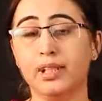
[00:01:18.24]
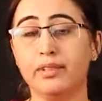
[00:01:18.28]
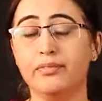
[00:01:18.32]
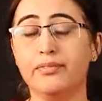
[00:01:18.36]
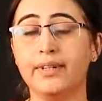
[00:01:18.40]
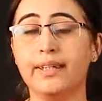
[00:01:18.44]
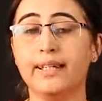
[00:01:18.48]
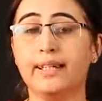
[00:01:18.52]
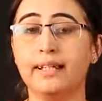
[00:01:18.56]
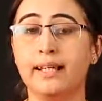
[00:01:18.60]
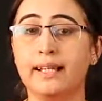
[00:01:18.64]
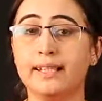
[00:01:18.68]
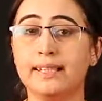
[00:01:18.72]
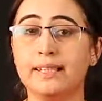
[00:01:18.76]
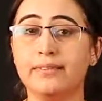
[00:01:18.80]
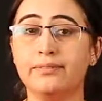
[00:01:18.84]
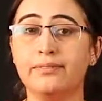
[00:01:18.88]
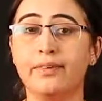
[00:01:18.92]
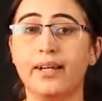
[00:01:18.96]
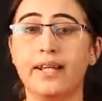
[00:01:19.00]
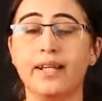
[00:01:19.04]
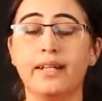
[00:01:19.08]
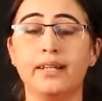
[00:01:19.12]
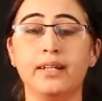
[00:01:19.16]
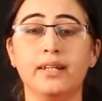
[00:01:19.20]
we
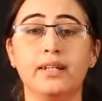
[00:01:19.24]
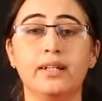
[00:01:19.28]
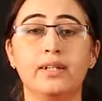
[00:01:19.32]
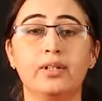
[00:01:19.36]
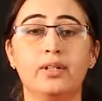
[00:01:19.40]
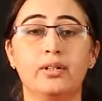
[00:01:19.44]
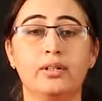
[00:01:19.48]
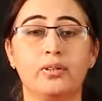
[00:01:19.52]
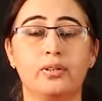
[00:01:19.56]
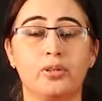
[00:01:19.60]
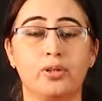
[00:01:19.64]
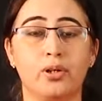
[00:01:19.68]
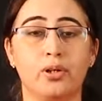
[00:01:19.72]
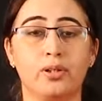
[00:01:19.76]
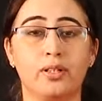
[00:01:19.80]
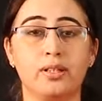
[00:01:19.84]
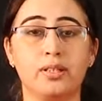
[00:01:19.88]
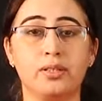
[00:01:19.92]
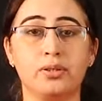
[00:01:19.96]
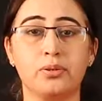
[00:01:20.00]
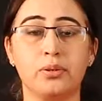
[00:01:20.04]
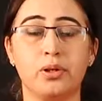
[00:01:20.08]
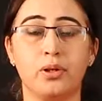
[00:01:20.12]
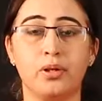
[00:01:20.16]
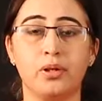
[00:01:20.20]
classified the
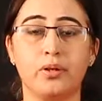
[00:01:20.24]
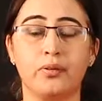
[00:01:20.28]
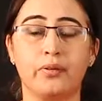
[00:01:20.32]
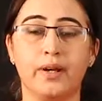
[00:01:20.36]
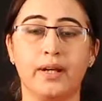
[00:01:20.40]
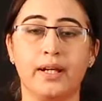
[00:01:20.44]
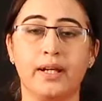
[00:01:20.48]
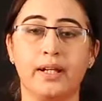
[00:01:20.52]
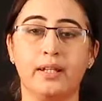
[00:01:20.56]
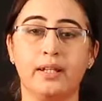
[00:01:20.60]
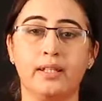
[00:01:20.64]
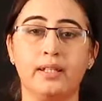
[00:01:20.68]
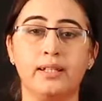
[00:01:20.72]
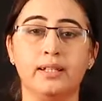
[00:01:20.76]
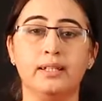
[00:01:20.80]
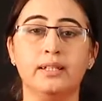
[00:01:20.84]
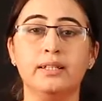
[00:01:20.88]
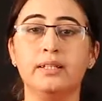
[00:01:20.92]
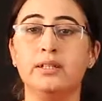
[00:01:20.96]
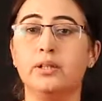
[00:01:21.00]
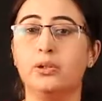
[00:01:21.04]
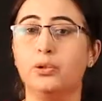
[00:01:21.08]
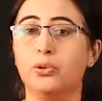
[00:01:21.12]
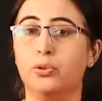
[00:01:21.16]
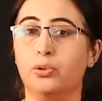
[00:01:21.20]
insurance contract
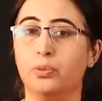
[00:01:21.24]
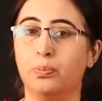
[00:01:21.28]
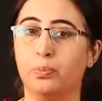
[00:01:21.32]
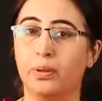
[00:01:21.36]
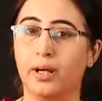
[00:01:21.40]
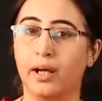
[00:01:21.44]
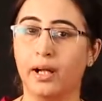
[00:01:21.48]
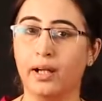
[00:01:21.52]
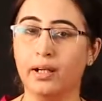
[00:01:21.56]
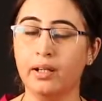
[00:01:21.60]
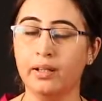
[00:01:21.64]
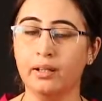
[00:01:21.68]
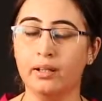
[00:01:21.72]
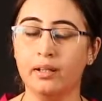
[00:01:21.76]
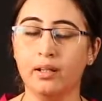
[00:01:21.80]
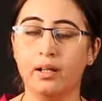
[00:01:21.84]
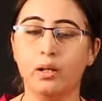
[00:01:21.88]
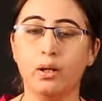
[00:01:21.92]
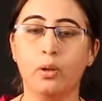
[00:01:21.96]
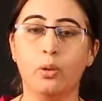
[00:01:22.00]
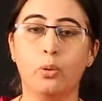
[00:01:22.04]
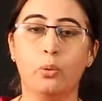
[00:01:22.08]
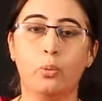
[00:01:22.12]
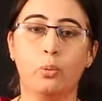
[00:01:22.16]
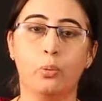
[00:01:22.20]
in two part.
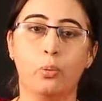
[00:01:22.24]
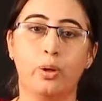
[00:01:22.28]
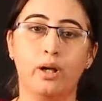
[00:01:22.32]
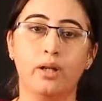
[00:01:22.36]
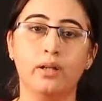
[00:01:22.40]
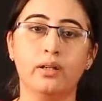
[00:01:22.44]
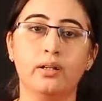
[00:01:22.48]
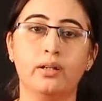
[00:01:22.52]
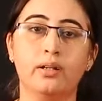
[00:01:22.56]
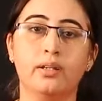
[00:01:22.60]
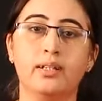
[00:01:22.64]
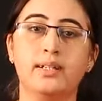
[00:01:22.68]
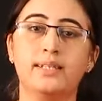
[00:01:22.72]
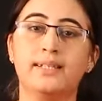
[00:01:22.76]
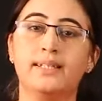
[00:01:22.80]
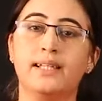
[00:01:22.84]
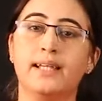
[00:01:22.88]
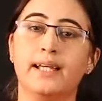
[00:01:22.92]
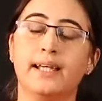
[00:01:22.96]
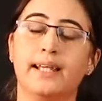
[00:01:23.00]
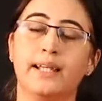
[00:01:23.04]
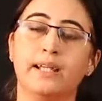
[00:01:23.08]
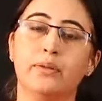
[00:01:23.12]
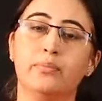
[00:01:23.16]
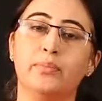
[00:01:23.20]
One is
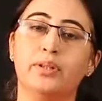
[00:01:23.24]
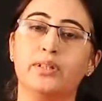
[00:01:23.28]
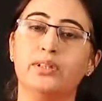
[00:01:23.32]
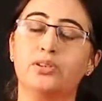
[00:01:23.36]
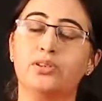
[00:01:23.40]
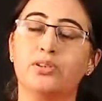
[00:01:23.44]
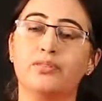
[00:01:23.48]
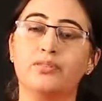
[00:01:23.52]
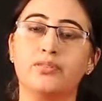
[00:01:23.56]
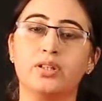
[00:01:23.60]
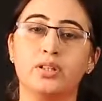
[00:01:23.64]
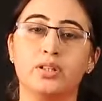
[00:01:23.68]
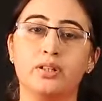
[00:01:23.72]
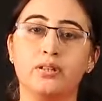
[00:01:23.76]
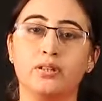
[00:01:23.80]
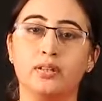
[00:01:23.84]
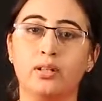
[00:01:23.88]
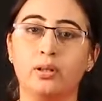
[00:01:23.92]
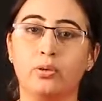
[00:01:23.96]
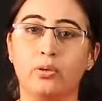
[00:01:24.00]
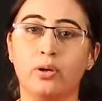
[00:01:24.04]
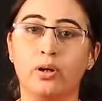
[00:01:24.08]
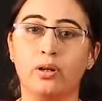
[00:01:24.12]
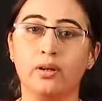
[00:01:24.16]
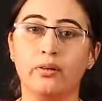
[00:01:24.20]
the elements of
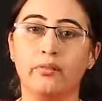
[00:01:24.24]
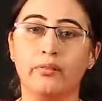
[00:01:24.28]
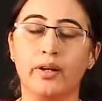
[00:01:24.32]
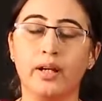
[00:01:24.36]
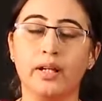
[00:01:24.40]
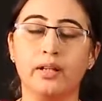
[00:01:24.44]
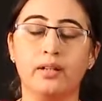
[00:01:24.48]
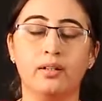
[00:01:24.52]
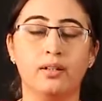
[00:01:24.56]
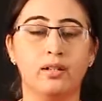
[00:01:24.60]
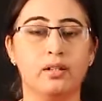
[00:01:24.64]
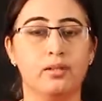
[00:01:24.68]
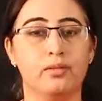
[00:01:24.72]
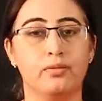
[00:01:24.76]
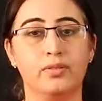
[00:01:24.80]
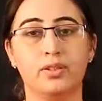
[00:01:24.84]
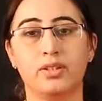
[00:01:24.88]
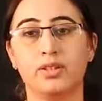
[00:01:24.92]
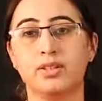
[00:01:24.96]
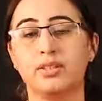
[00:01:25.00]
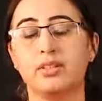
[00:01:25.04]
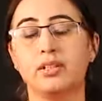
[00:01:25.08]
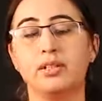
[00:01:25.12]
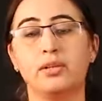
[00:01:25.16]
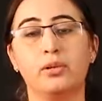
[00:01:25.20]
general contract
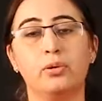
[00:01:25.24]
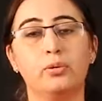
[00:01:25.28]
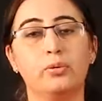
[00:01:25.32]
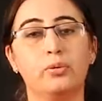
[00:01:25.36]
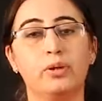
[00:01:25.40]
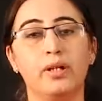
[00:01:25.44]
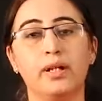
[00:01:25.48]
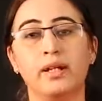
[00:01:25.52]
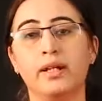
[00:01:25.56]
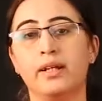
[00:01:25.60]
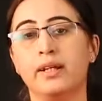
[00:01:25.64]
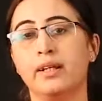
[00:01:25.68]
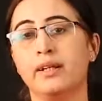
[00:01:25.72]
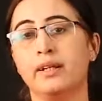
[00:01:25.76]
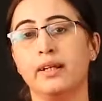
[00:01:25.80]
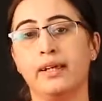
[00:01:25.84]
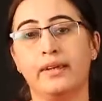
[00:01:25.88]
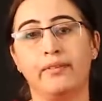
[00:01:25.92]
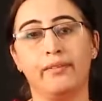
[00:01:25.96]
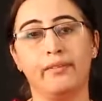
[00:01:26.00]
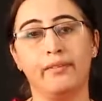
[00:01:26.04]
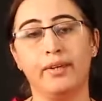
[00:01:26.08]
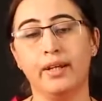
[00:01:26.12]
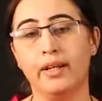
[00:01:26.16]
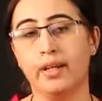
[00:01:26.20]
which is included in
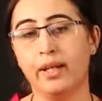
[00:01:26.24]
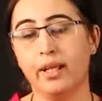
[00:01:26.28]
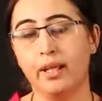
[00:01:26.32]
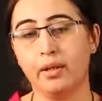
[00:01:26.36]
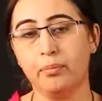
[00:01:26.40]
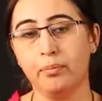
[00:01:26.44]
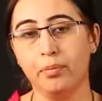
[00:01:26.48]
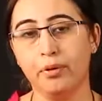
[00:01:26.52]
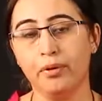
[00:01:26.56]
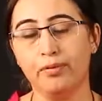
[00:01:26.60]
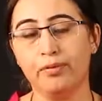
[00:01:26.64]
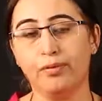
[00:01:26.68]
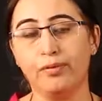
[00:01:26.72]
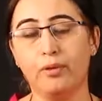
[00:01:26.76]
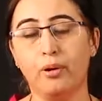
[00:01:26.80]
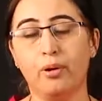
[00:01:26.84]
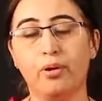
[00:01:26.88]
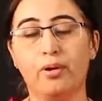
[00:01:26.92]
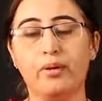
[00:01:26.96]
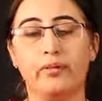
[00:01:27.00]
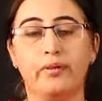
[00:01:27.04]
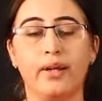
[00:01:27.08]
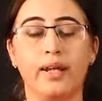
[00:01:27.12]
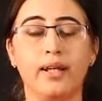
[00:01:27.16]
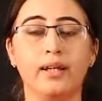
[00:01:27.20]
every type of
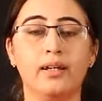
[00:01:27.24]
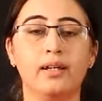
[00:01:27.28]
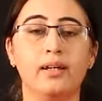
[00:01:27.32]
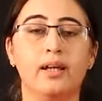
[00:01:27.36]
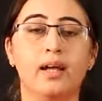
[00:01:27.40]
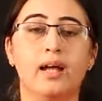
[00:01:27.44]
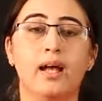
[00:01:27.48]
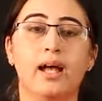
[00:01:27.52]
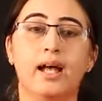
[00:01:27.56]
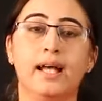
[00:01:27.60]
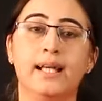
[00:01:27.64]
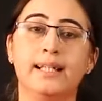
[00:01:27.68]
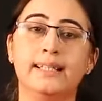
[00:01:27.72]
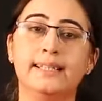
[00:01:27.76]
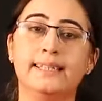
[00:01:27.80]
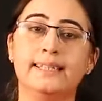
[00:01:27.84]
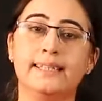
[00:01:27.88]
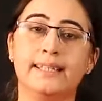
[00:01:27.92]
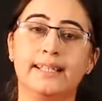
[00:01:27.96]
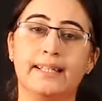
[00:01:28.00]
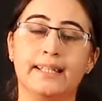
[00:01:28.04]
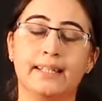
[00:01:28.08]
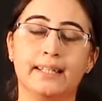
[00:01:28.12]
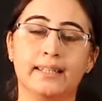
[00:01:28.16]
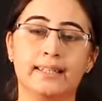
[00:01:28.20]
contract and
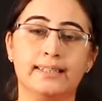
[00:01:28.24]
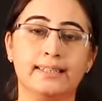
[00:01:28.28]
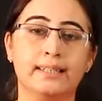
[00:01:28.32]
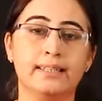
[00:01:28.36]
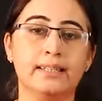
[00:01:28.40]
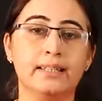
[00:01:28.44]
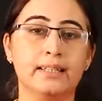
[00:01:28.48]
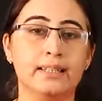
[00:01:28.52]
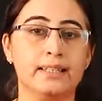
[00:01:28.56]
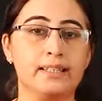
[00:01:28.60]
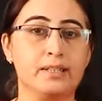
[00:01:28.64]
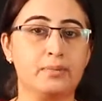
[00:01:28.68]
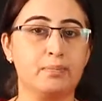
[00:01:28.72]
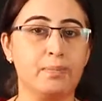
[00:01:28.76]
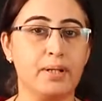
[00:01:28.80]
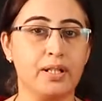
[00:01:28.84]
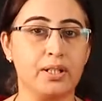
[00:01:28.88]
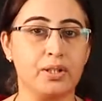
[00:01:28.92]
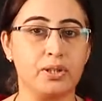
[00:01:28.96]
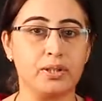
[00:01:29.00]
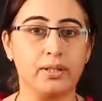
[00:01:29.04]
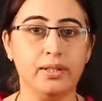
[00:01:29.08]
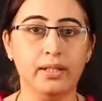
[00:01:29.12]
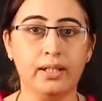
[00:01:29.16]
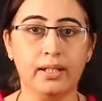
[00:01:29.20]
second is in
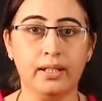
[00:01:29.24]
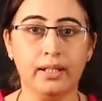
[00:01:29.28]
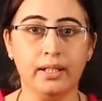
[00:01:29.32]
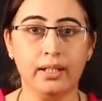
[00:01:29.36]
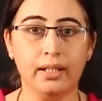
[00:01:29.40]
special